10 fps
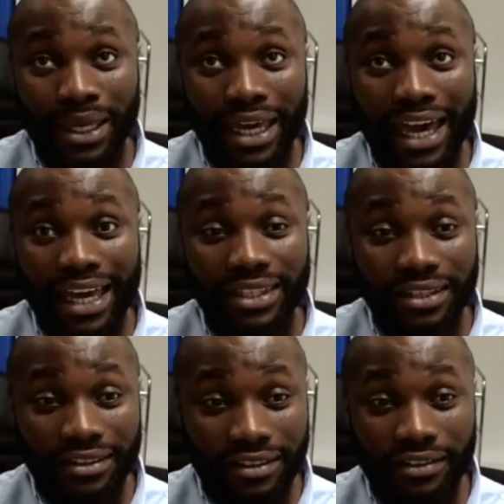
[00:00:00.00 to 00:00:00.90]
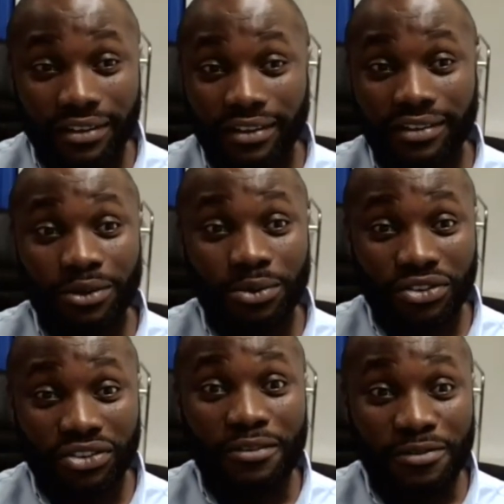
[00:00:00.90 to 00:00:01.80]
had the disease and are still
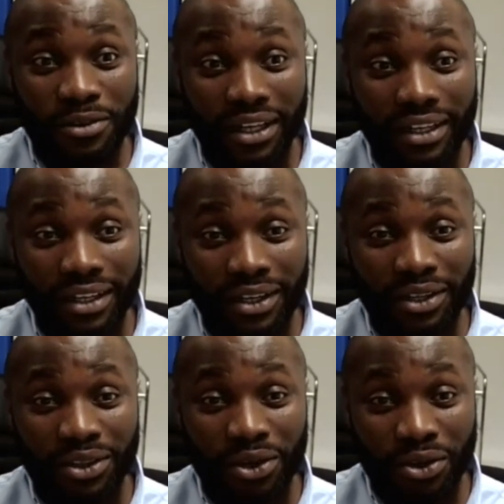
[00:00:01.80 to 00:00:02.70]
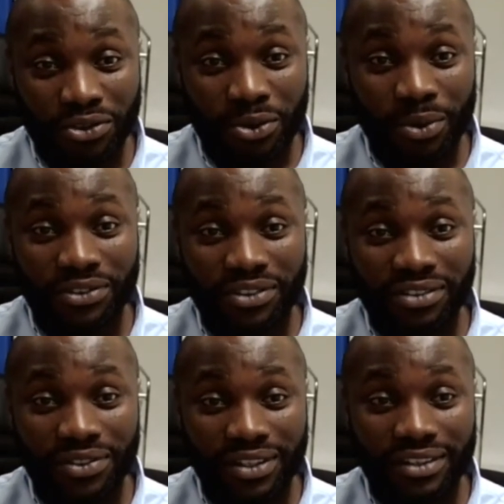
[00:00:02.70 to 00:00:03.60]
suffering the consequences
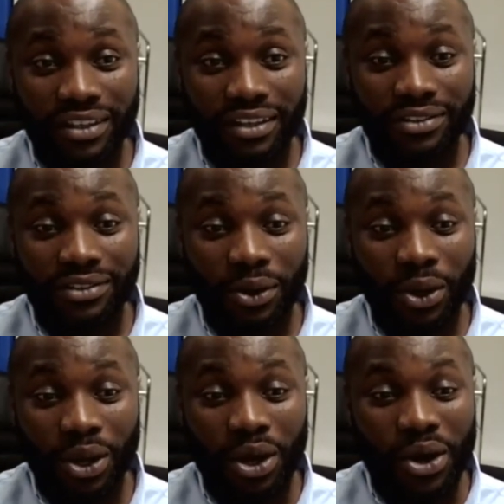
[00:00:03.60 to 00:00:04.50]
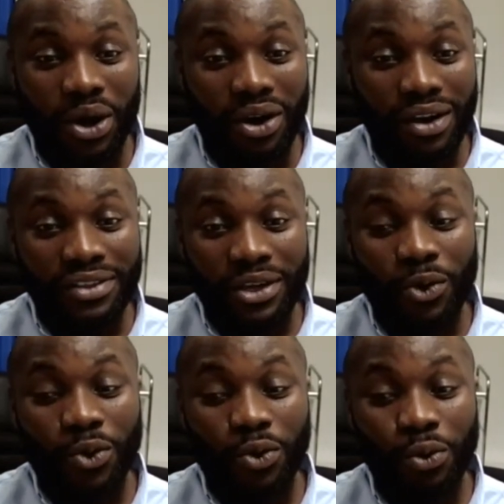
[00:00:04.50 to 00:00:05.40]
of the disease. So I
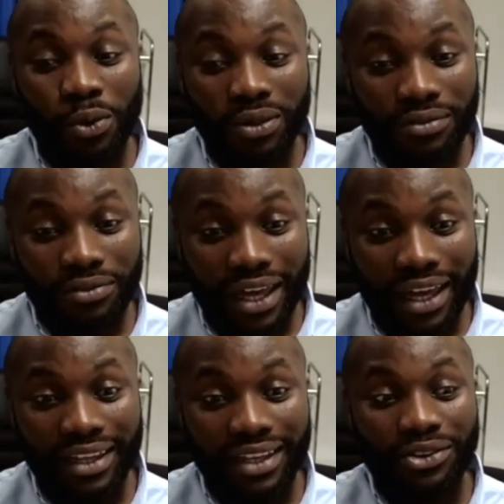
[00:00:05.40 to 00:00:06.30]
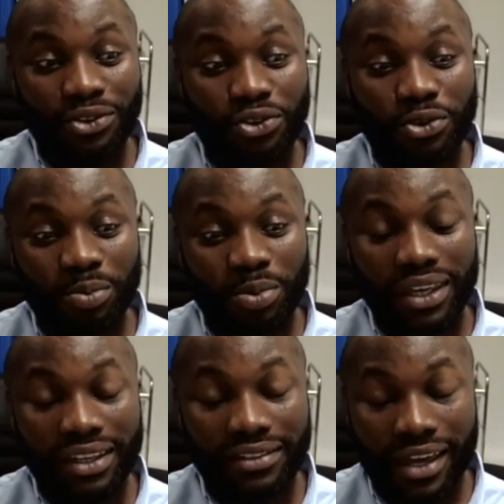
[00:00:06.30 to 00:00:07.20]
think all of that should
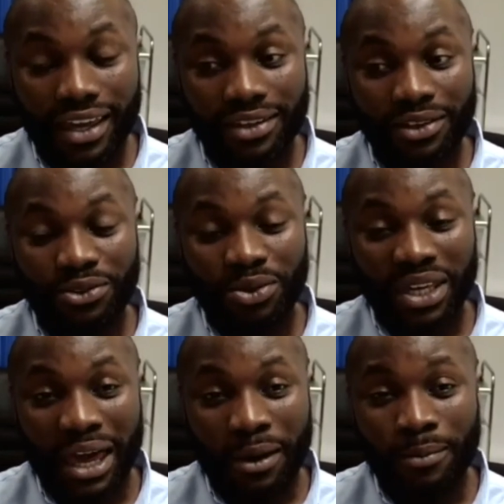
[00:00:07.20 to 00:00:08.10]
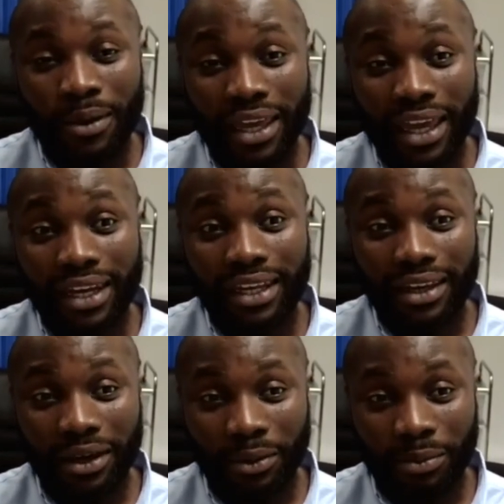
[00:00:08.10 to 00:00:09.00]
be taken into account by any
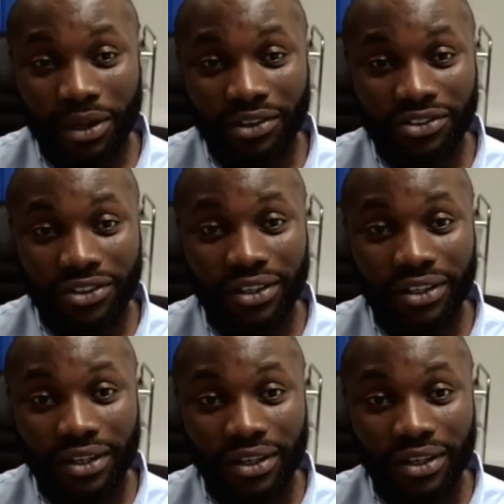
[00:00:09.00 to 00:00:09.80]
young person